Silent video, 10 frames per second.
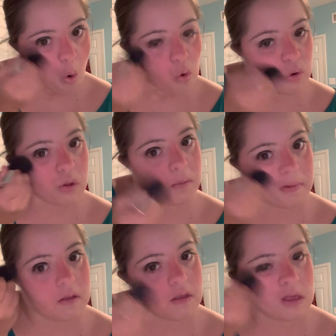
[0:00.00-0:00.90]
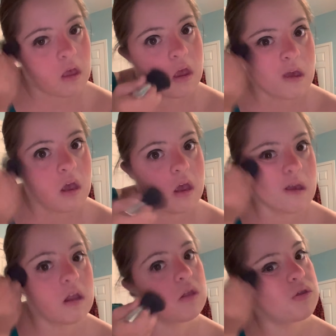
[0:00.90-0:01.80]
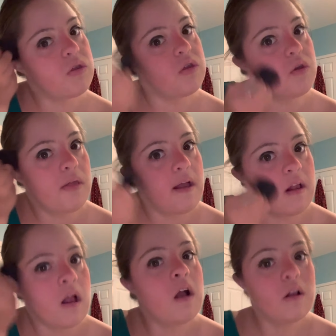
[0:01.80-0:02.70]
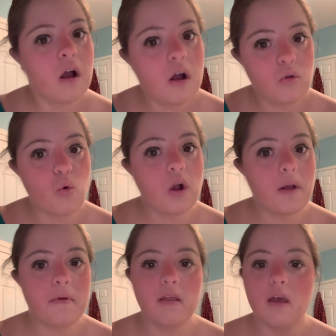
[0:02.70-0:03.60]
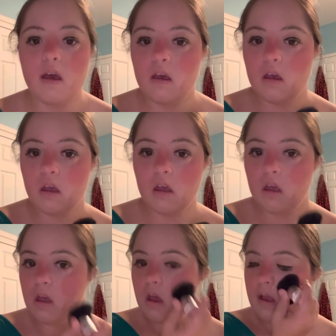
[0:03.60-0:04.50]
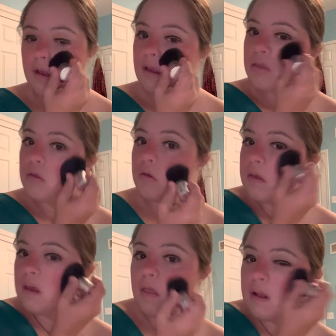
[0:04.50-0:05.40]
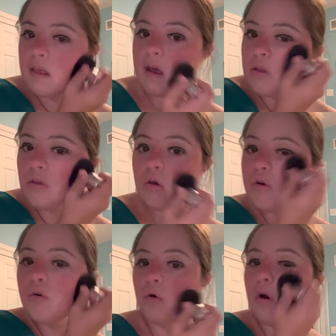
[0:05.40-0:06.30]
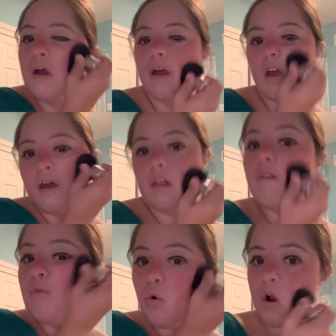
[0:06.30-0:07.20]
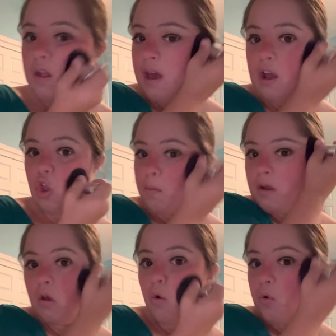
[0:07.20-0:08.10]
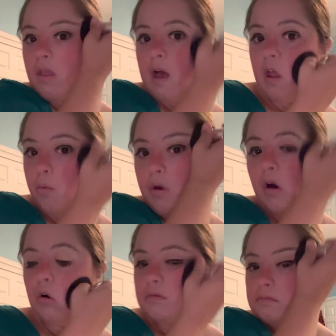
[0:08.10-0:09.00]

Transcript: just to blend this into like contour per se. And I just do the other side too. And of course, I do my nose as well.